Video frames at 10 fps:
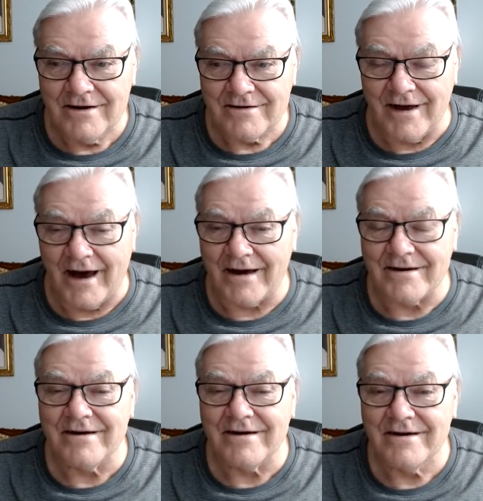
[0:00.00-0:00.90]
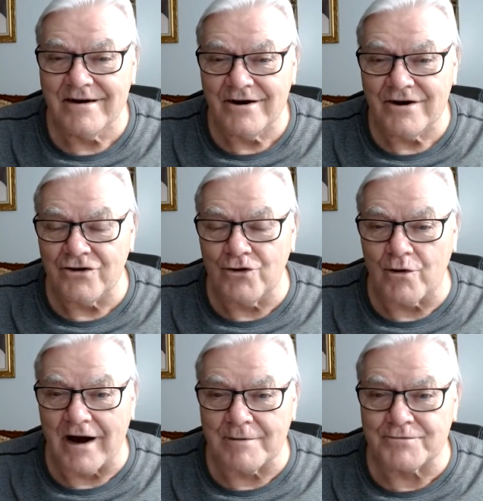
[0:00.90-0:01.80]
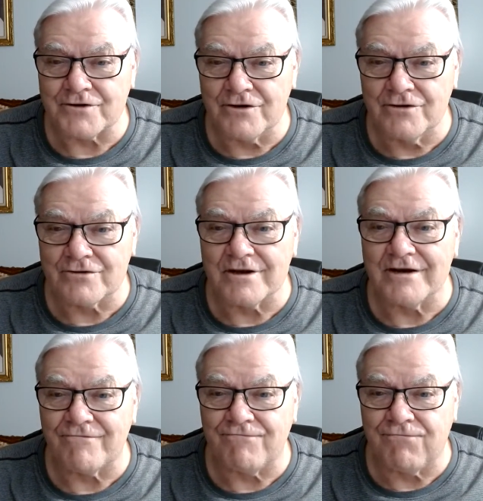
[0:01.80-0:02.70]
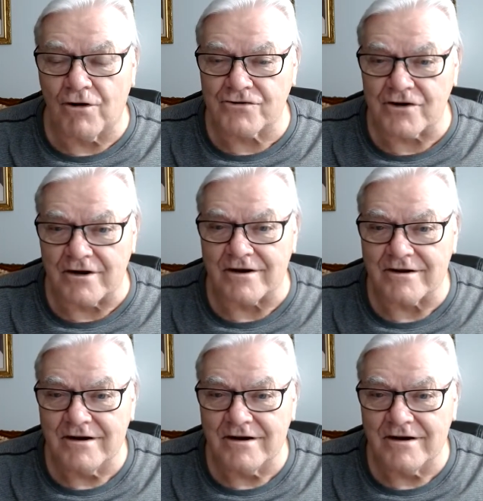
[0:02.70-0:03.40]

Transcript: Dad, you were absolutely fortunate